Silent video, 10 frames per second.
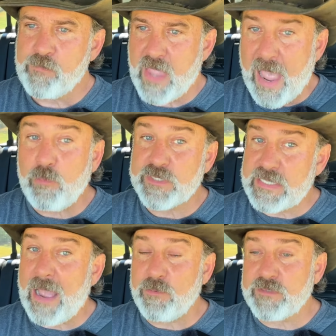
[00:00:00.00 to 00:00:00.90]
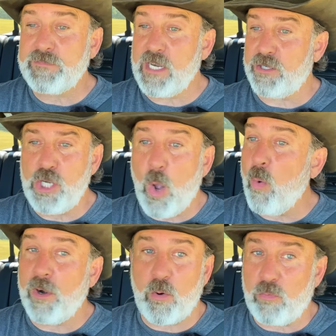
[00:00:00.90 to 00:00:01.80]
that was, you know, you don't
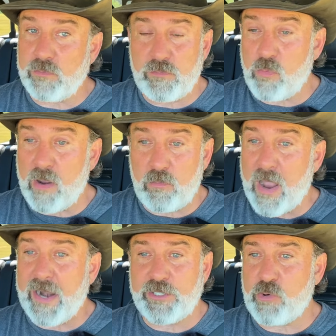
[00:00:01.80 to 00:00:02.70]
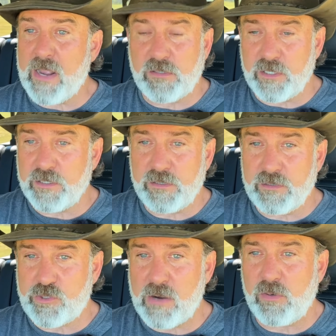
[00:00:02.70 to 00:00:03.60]
want to ride a trailer
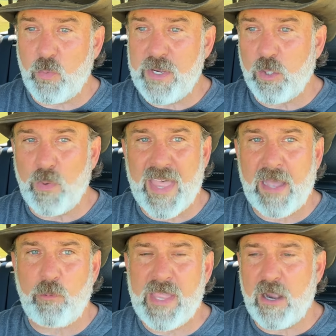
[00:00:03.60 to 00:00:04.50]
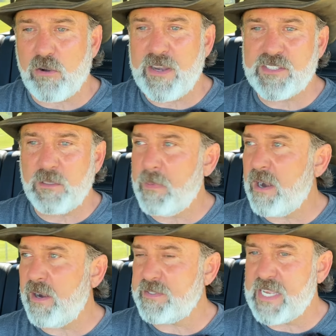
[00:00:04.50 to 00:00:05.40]
wheel without grease in the
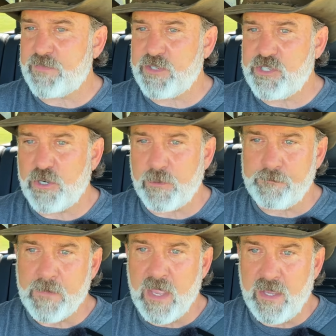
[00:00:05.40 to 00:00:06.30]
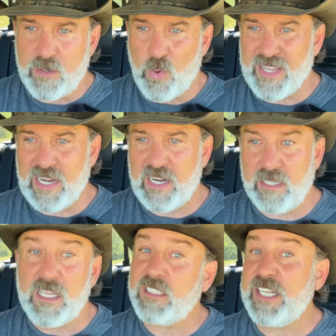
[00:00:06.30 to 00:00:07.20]
bearings. That's for sure. Don't want to get it.
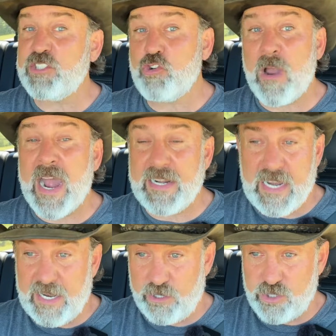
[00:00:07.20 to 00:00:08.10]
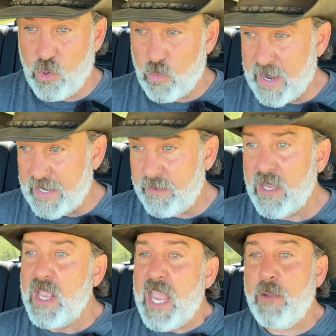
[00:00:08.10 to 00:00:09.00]
Luckily, it's dry today. There's no rain.
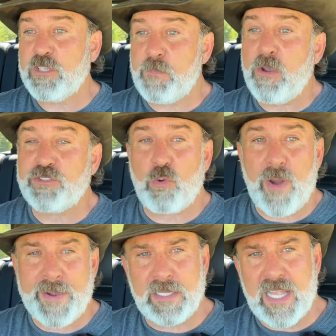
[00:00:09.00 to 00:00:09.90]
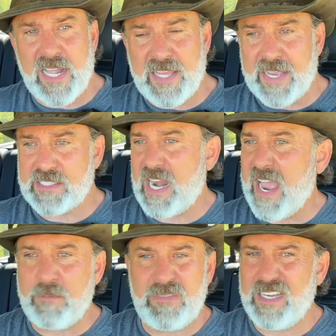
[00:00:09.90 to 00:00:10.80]
It was supposed to rain a lot last
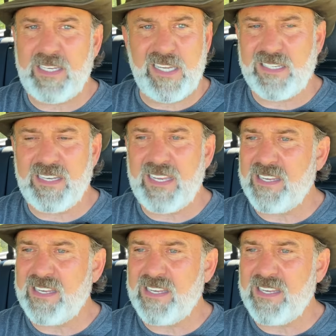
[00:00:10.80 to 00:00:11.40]
night, but it didn't.